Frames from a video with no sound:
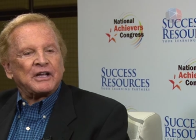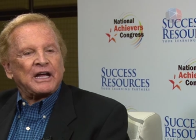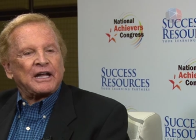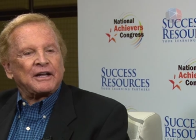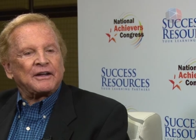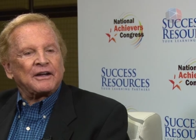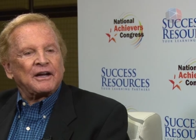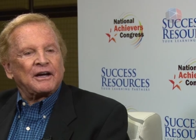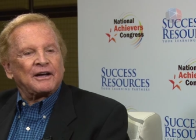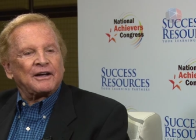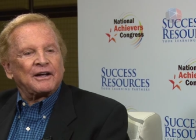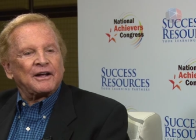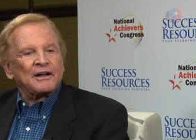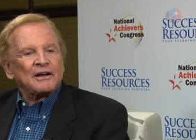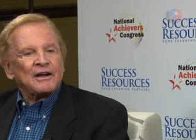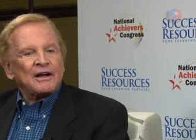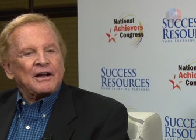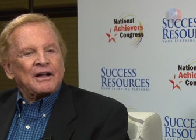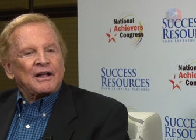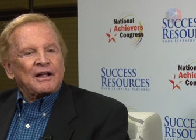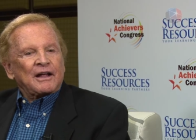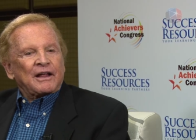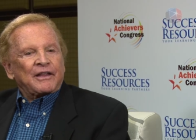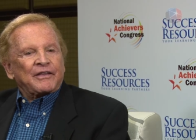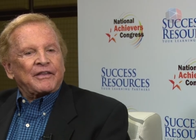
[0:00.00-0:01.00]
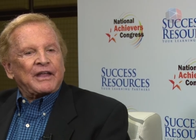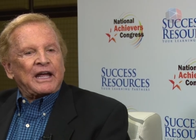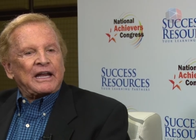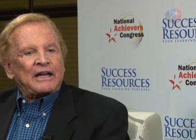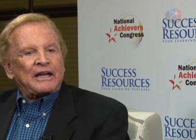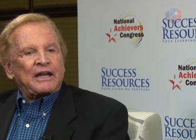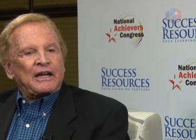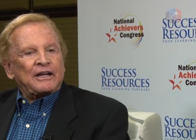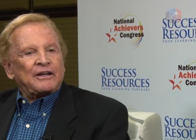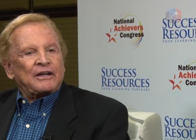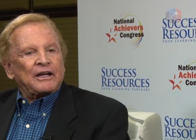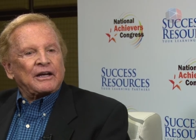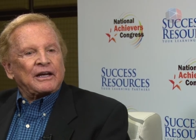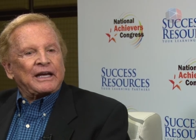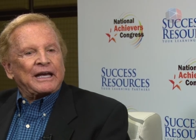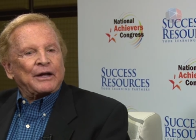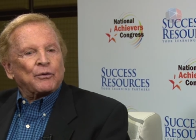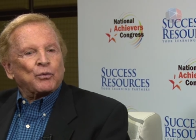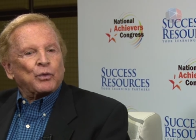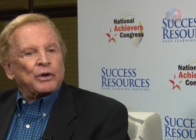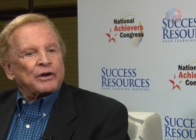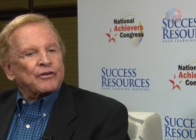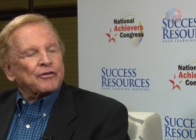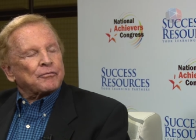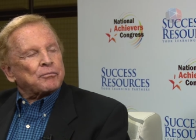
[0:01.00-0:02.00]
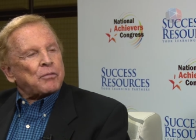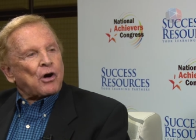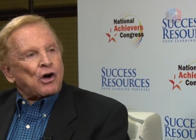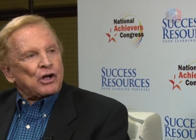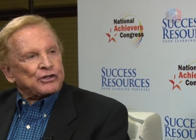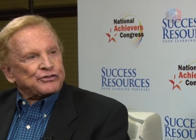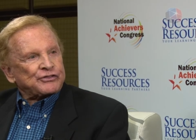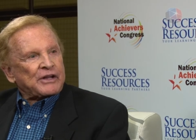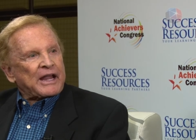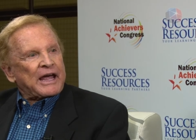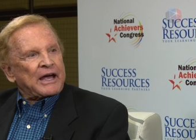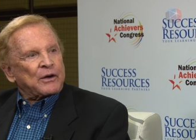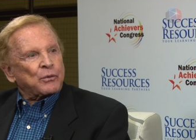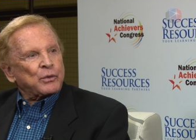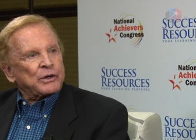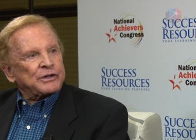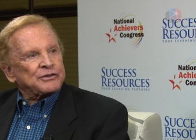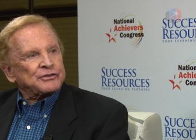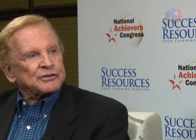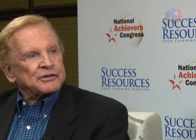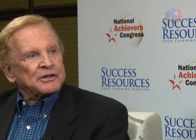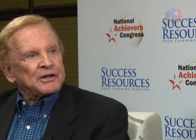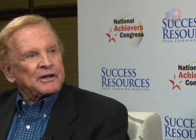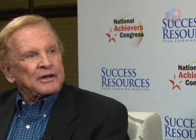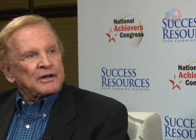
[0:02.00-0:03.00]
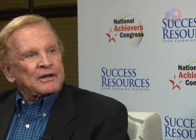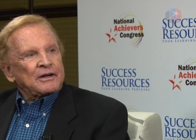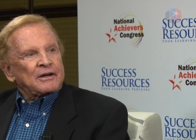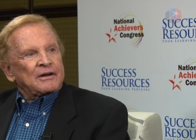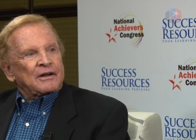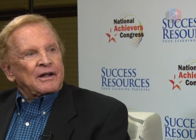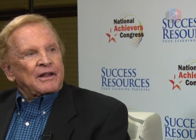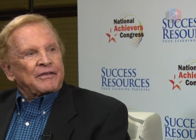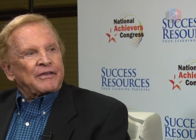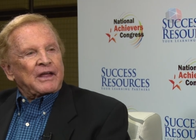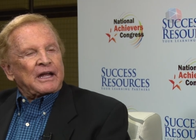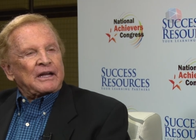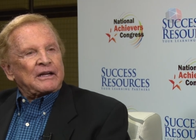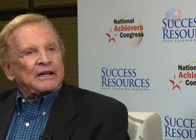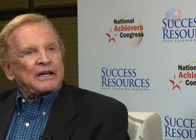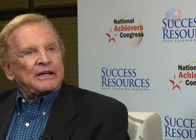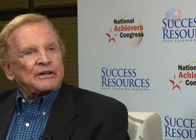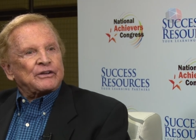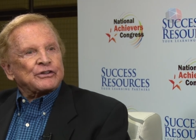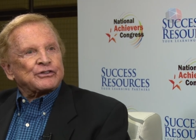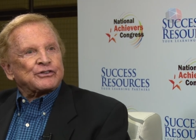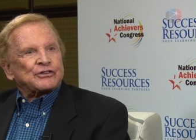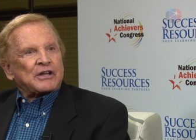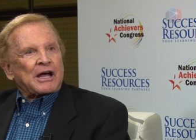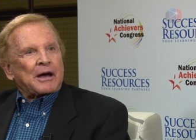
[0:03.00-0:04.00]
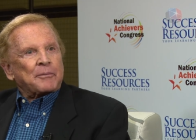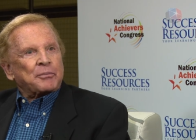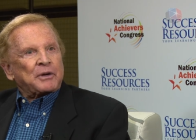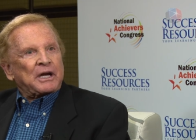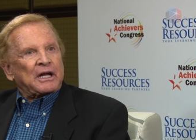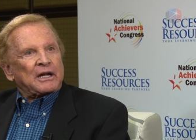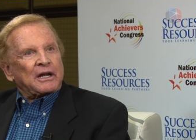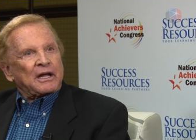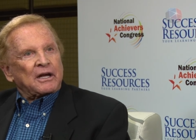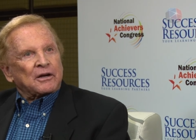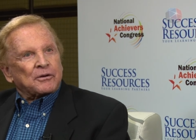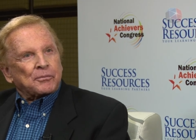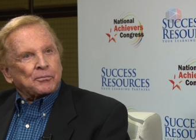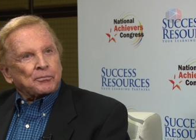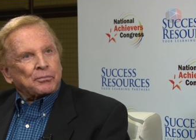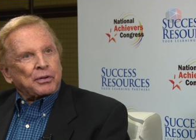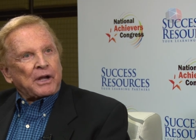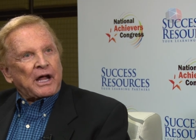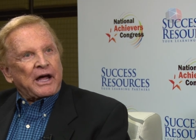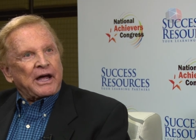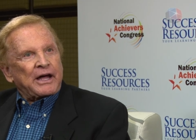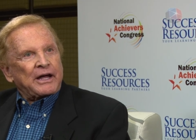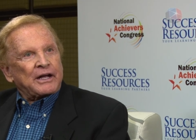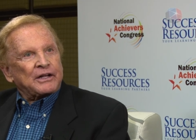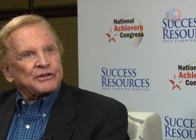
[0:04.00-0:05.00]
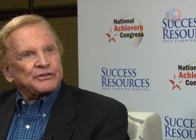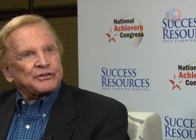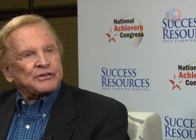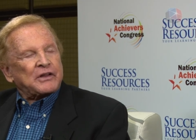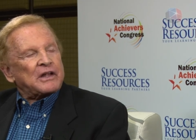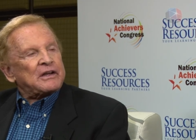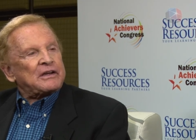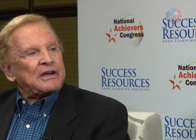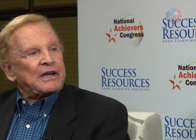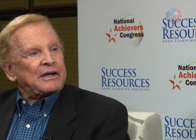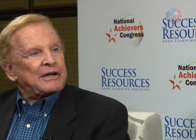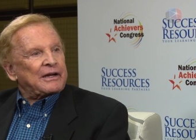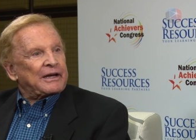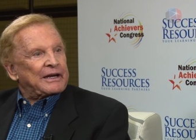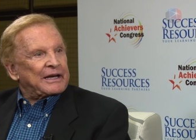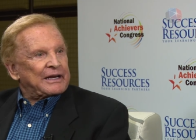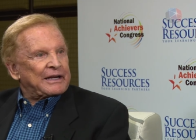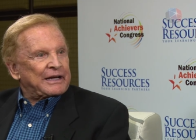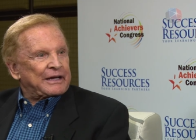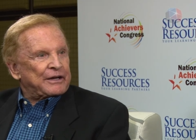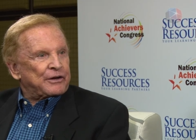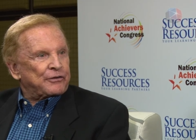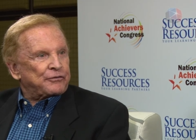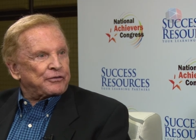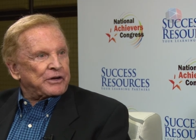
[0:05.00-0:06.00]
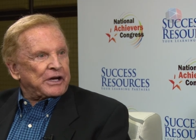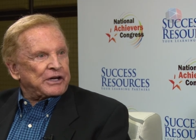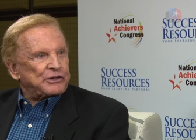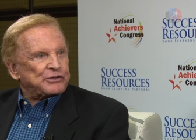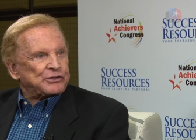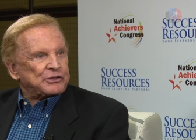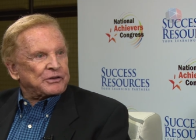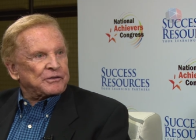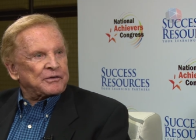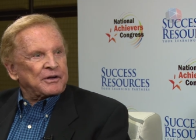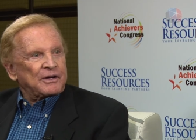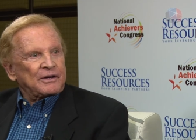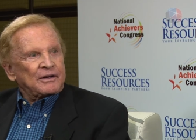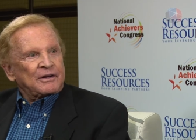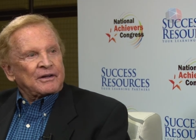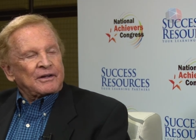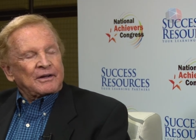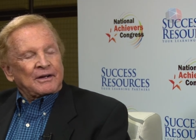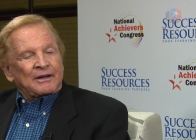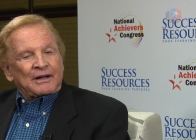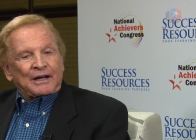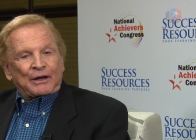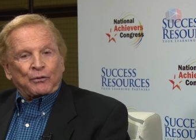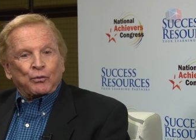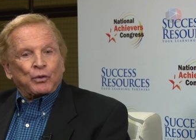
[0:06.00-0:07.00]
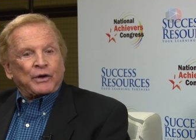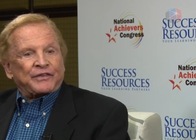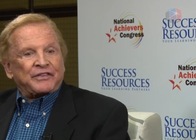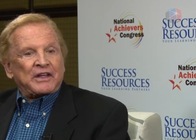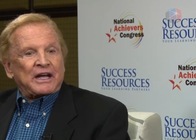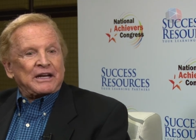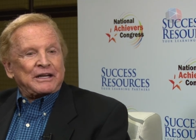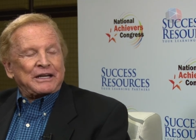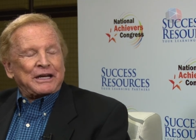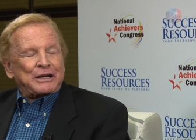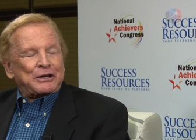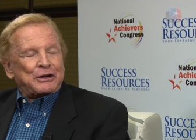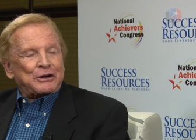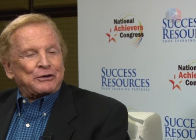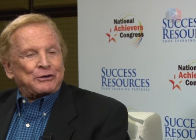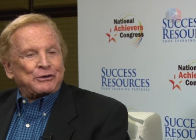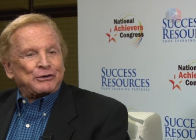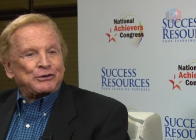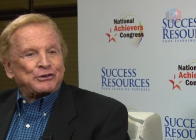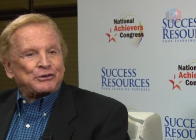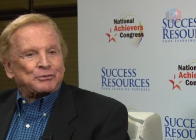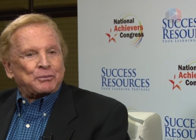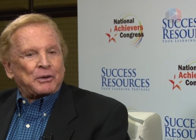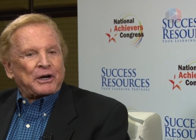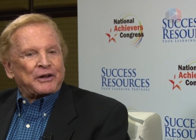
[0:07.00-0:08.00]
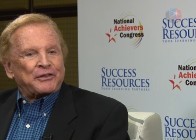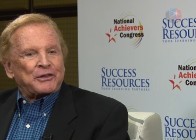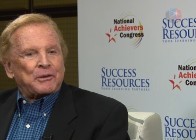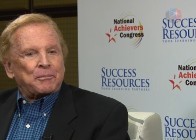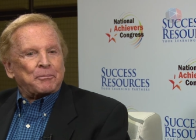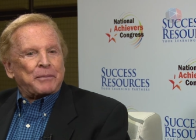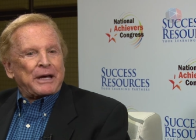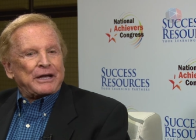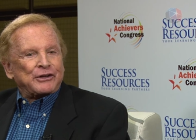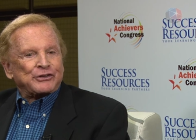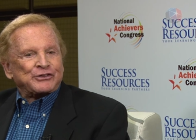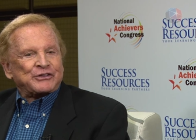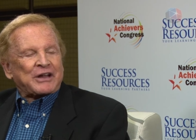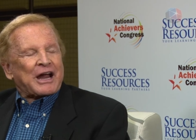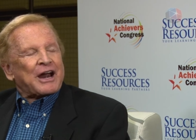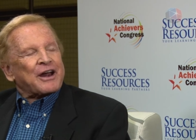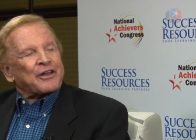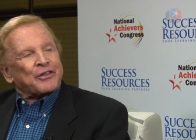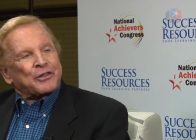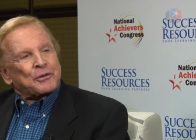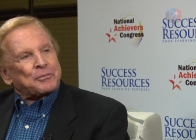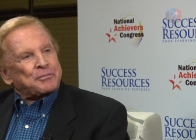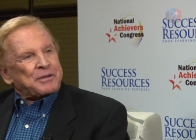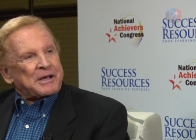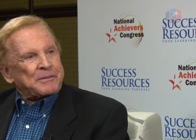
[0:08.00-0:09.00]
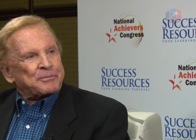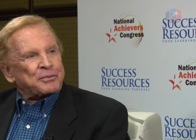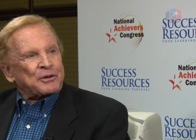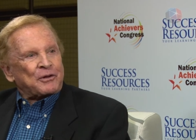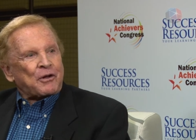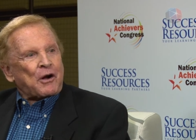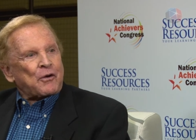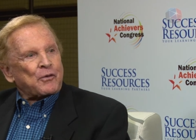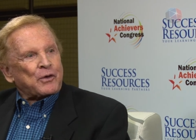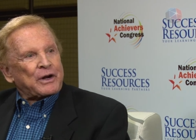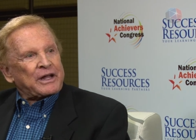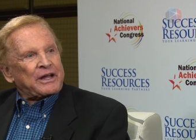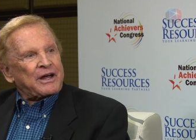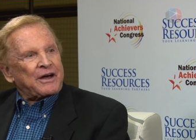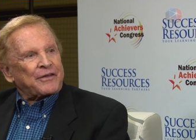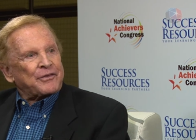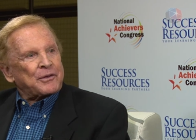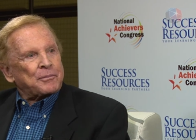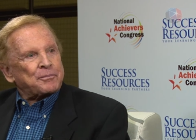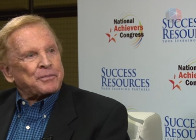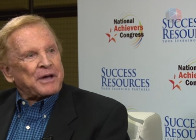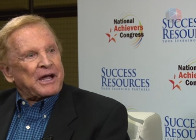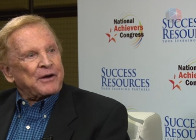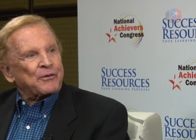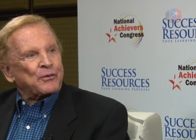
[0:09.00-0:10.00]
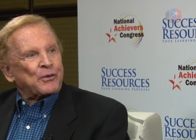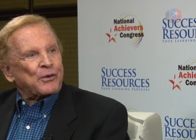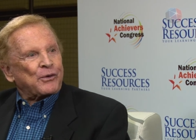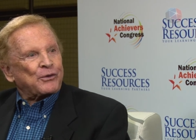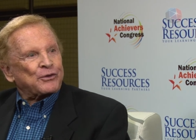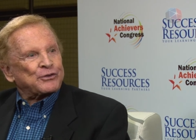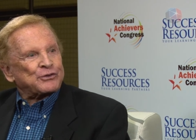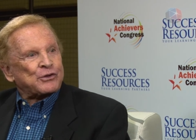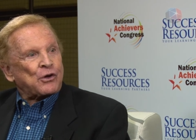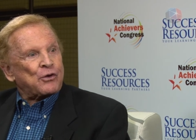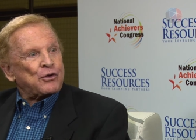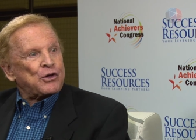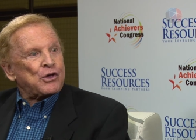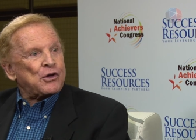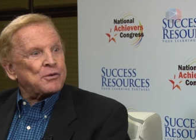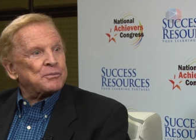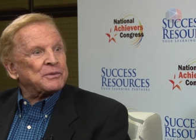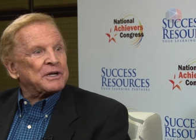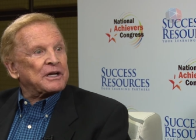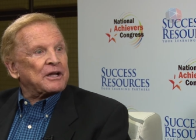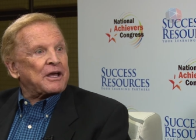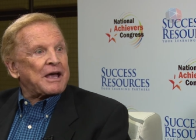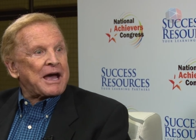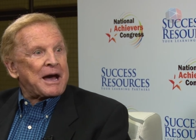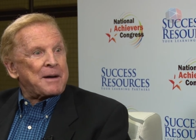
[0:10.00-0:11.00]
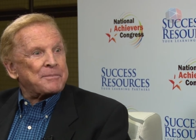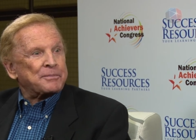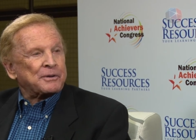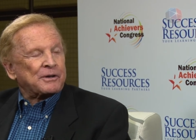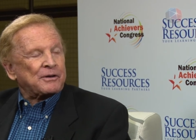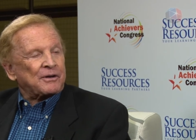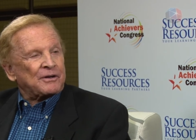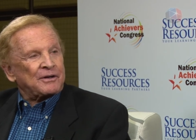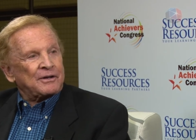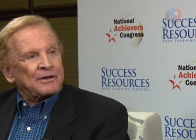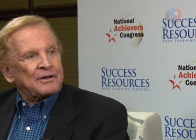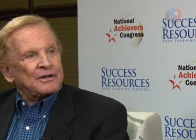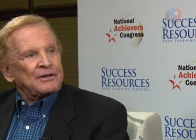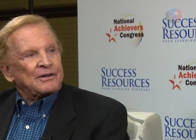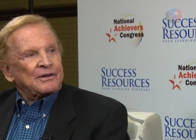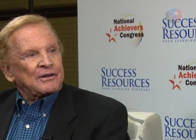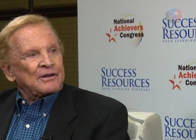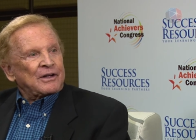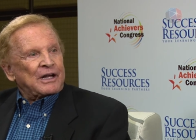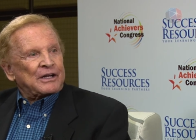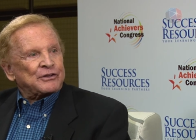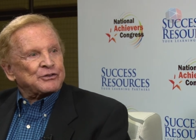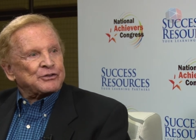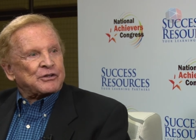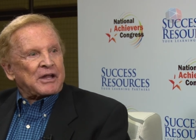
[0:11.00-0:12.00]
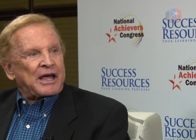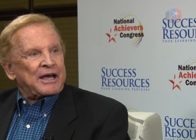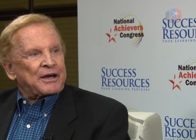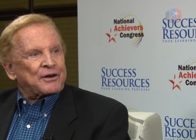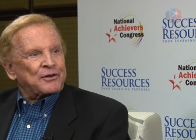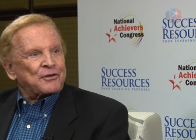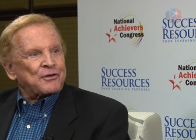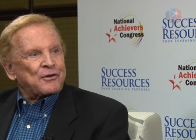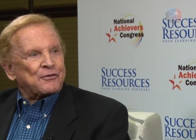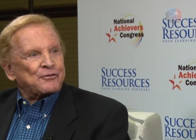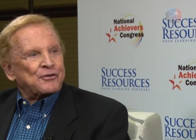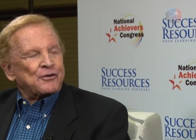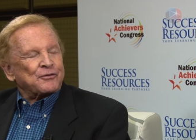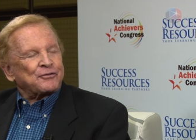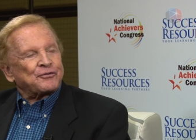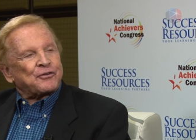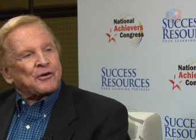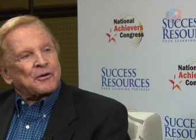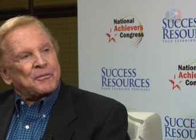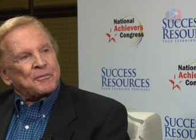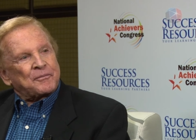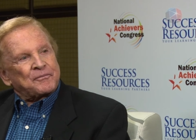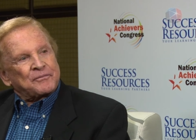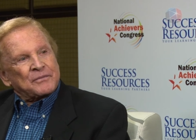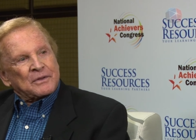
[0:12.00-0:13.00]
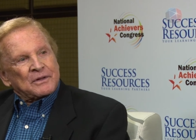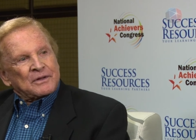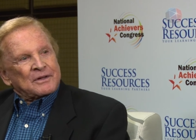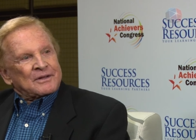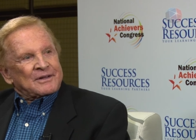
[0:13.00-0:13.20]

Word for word: that uh, they need to get rid of boss language. They need to stop getting compliance. They need to get innovation. And what they need to do is bring the best out of the people already on the payroll. So human capital has taken over from